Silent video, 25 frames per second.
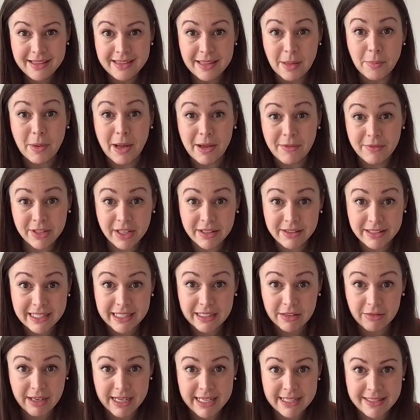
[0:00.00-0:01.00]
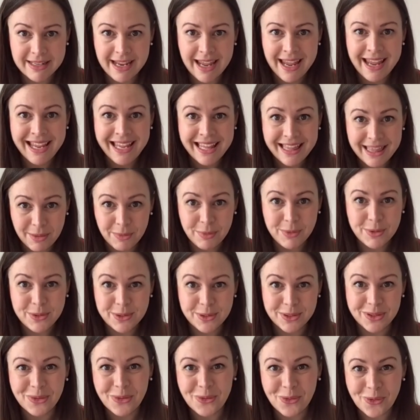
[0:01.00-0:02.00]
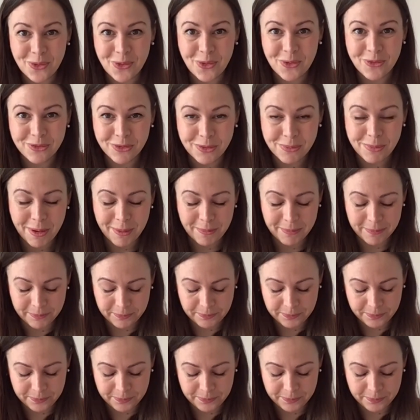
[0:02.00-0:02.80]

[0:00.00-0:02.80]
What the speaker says: Then we'll have another little rest and then we'll do awful bump.